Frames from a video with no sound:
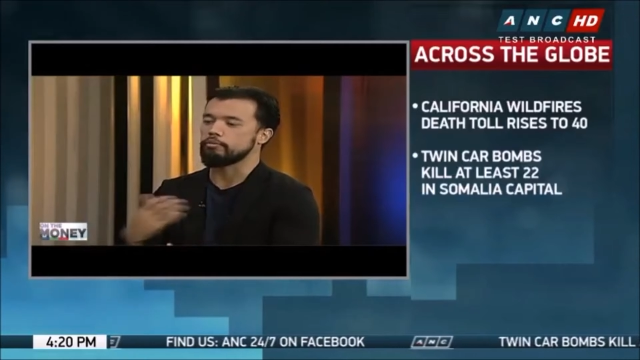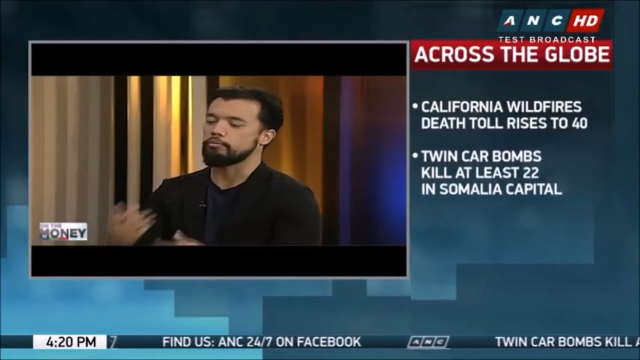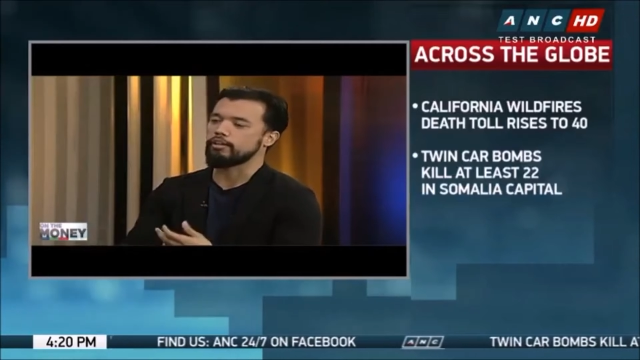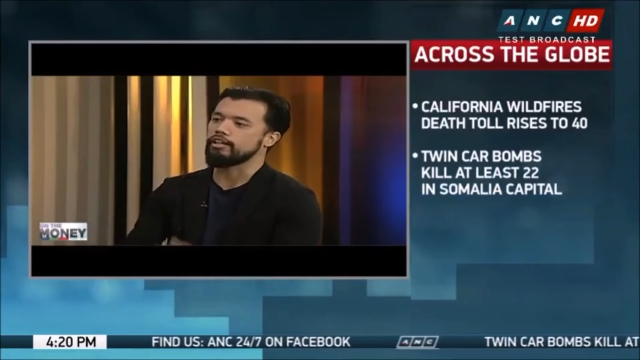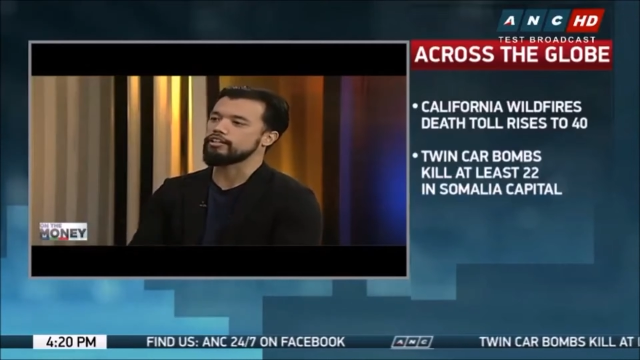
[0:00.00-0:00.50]
it
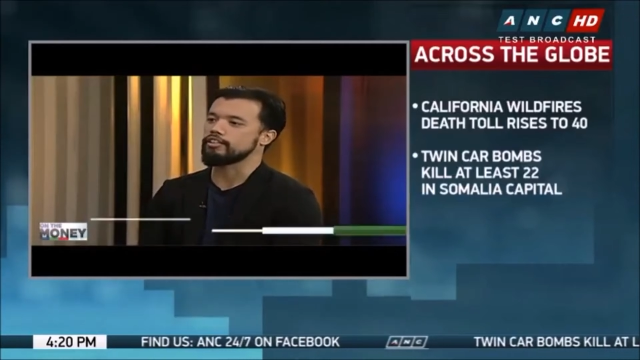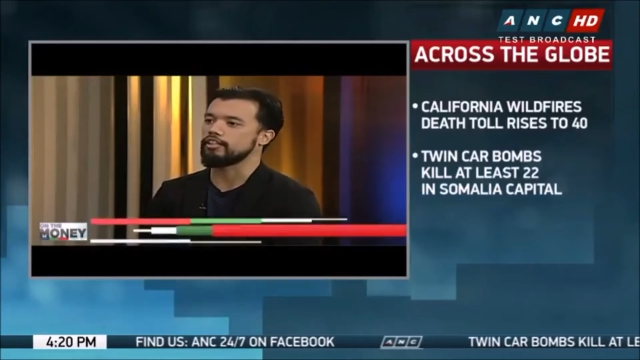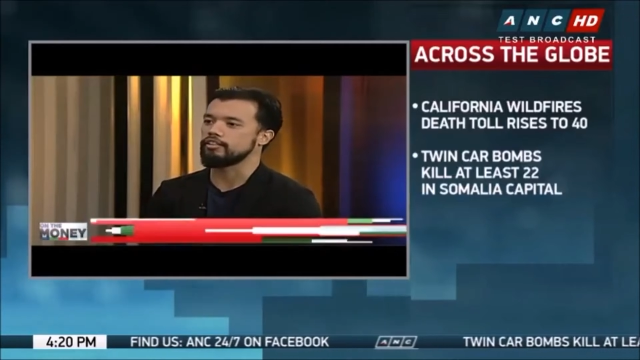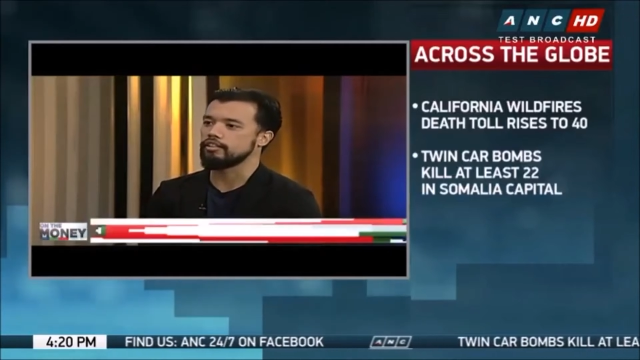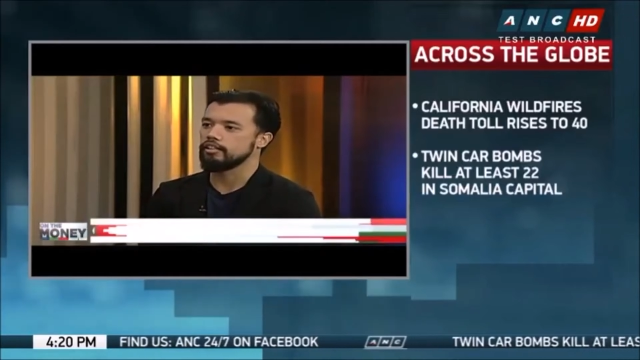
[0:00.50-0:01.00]
works,
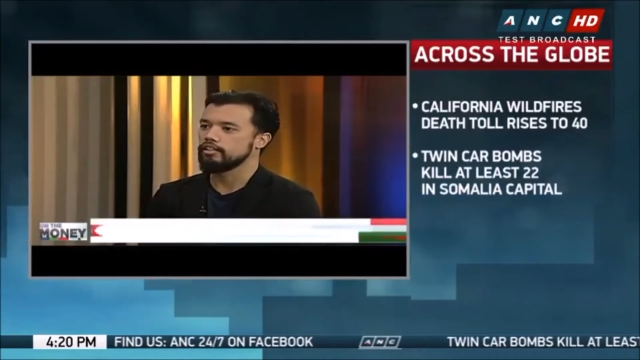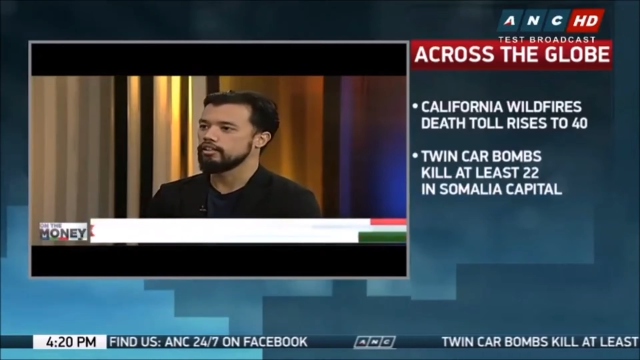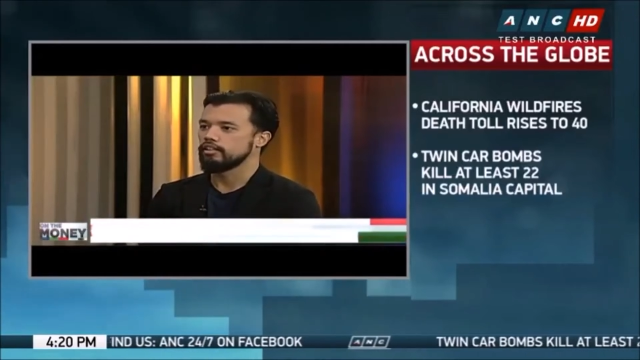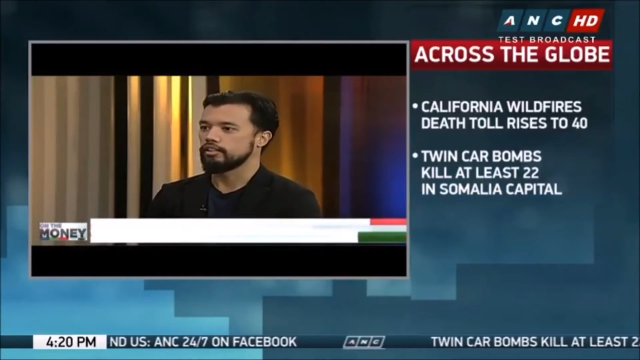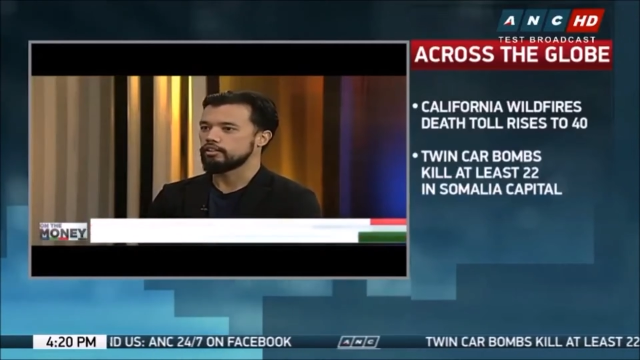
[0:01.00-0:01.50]
and
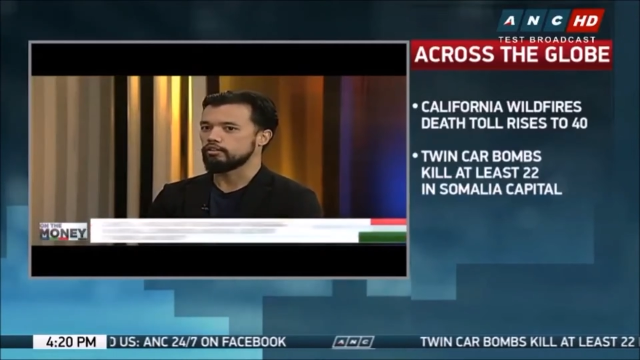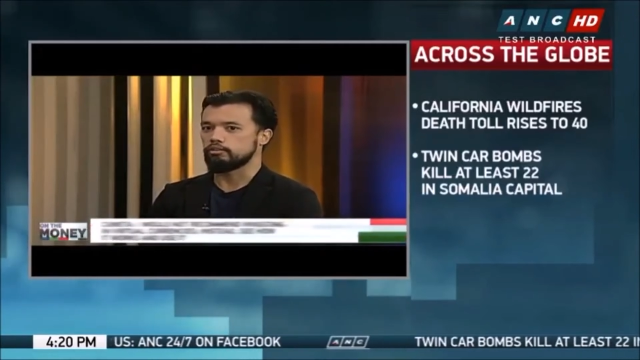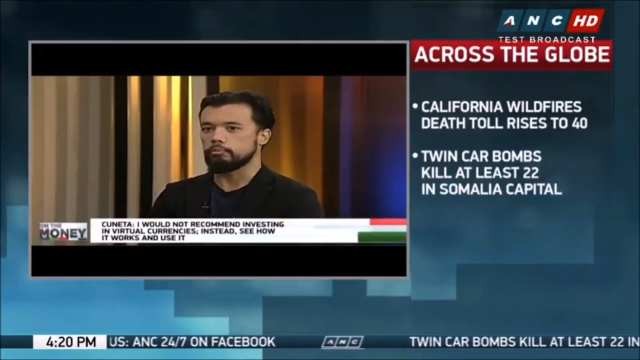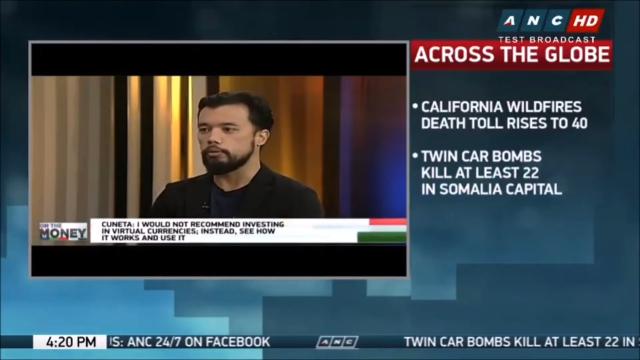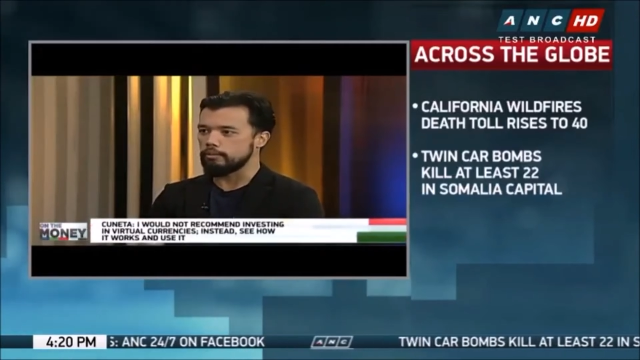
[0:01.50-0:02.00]

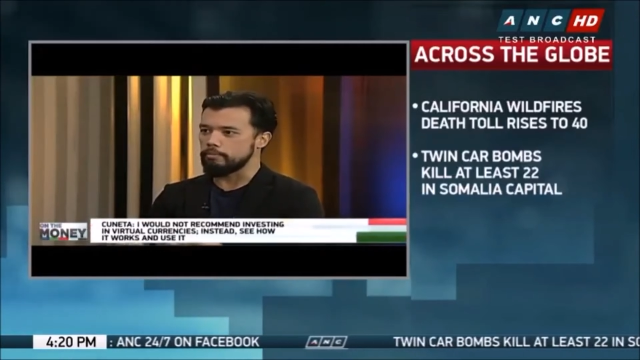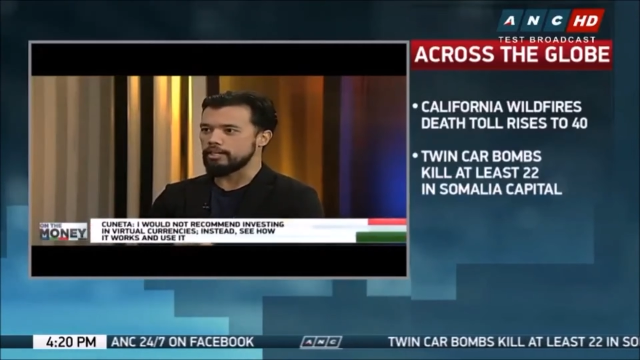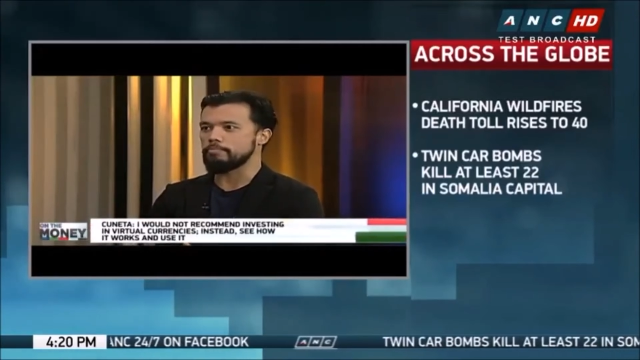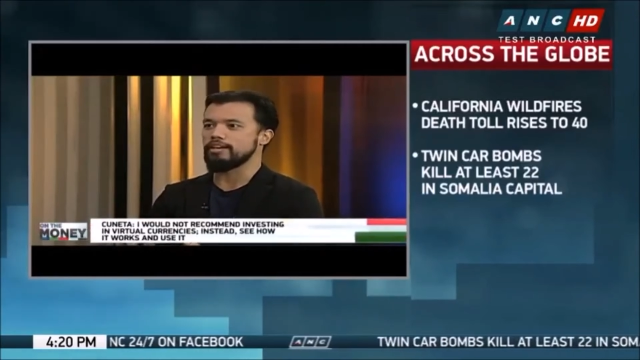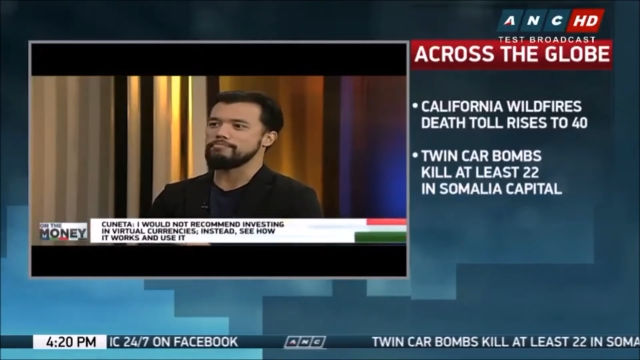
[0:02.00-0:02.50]
to put a
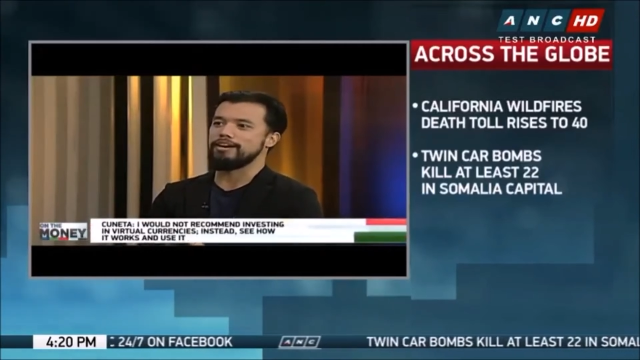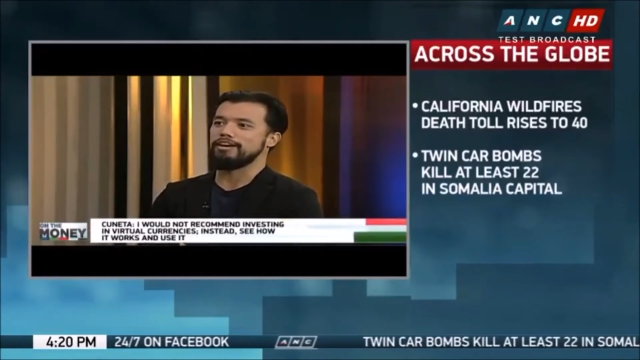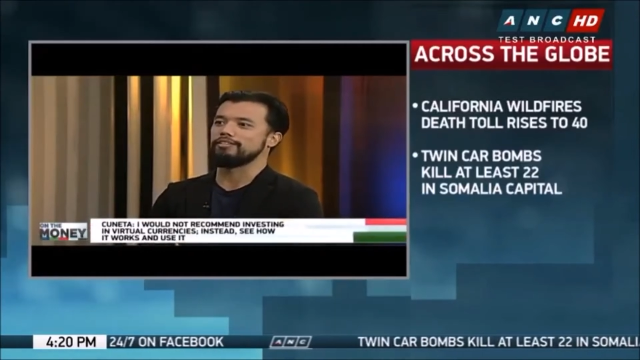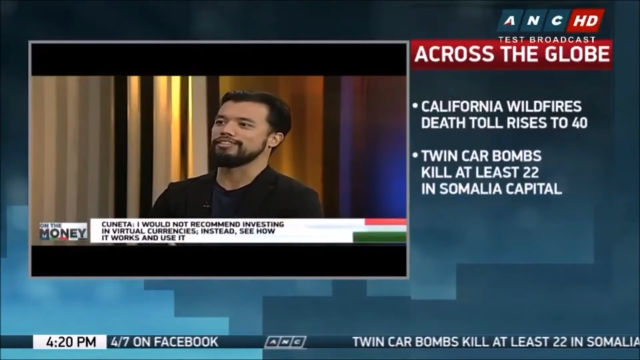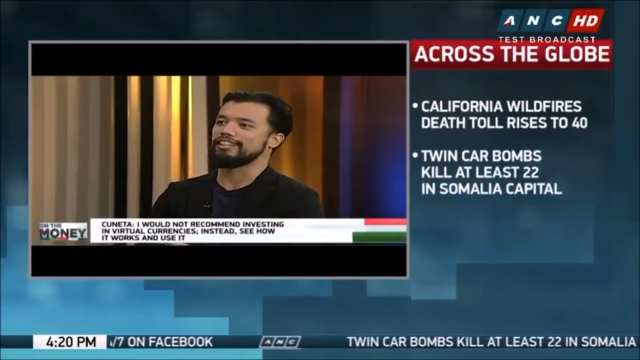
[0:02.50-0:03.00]
minimal
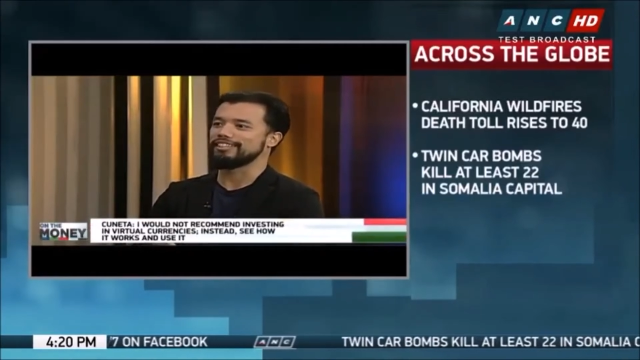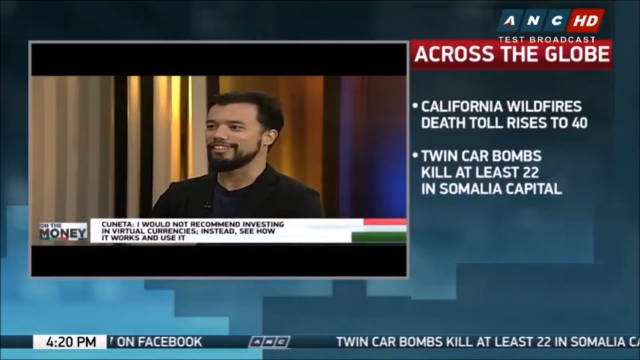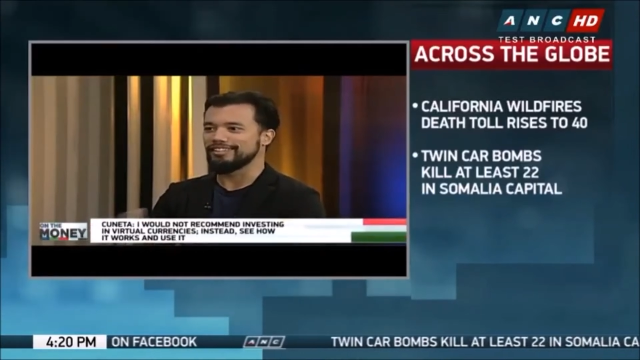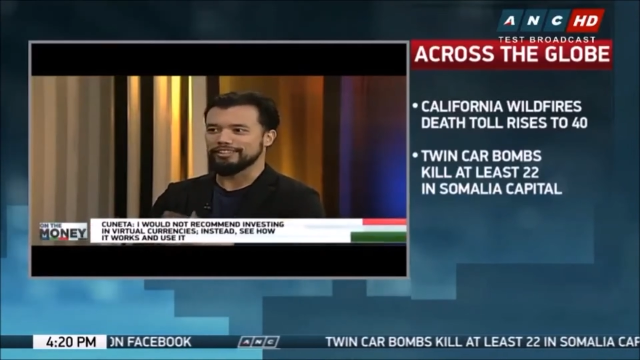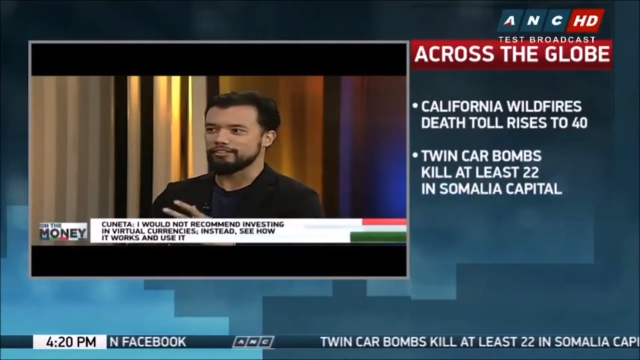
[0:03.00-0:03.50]
amount that
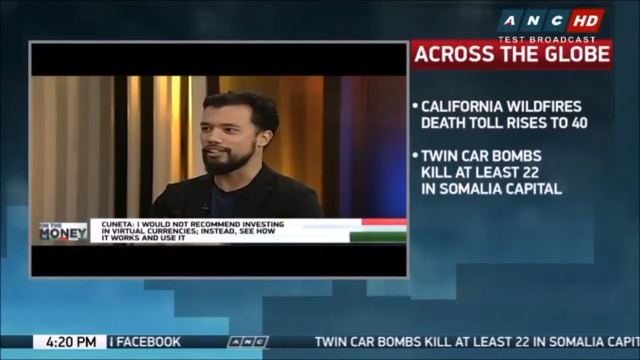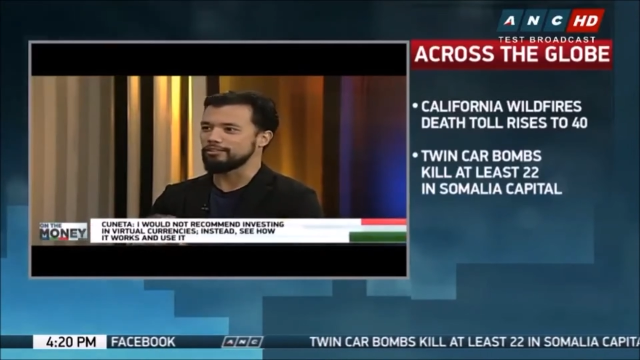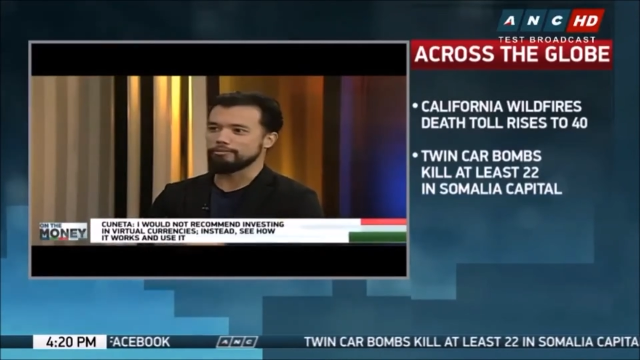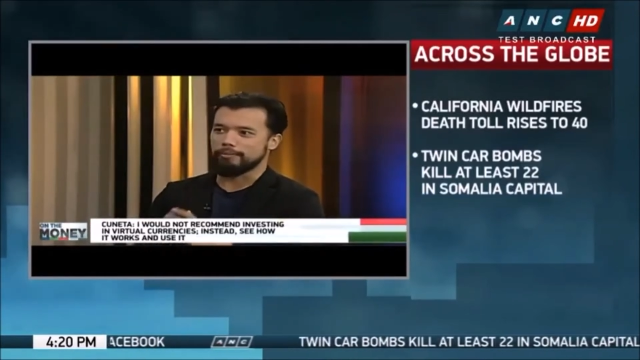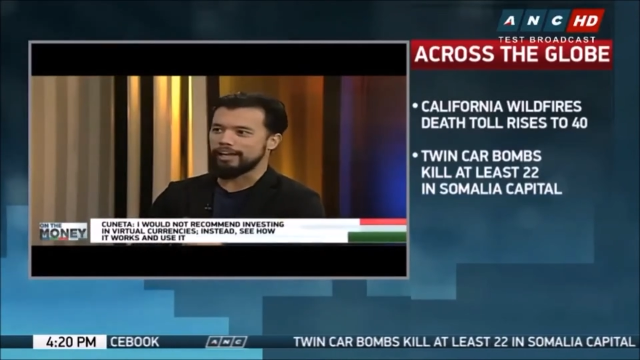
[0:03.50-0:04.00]
they
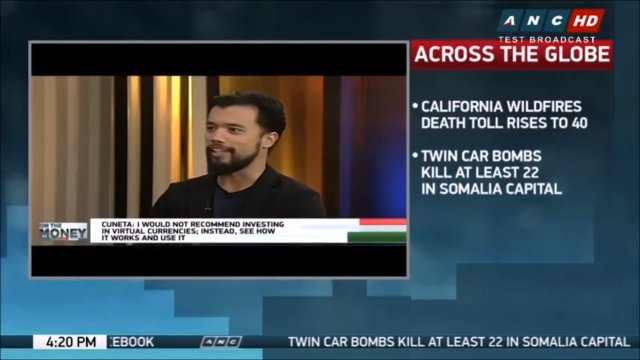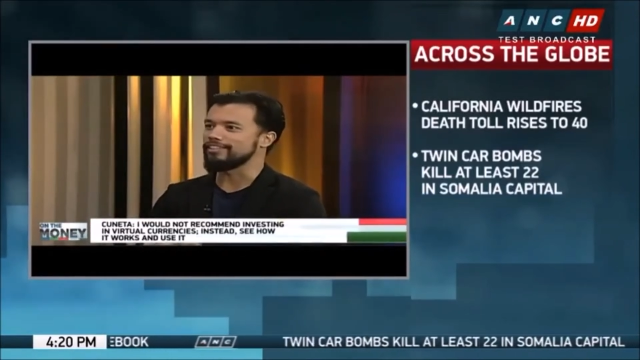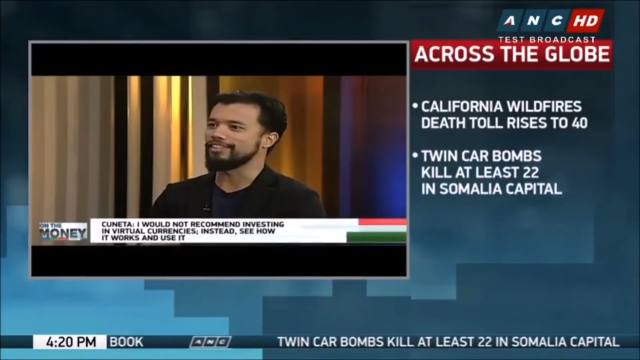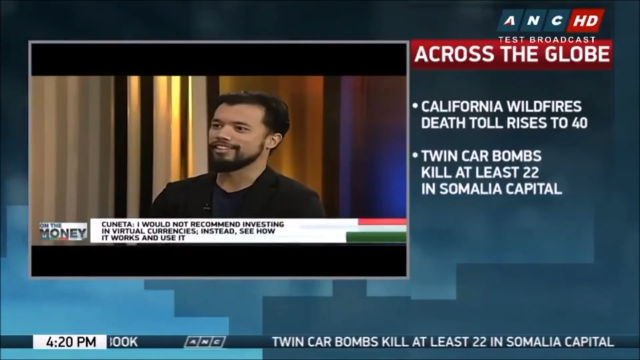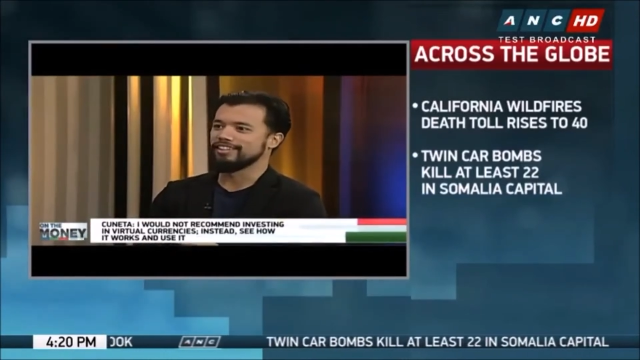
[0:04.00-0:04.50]
don't mind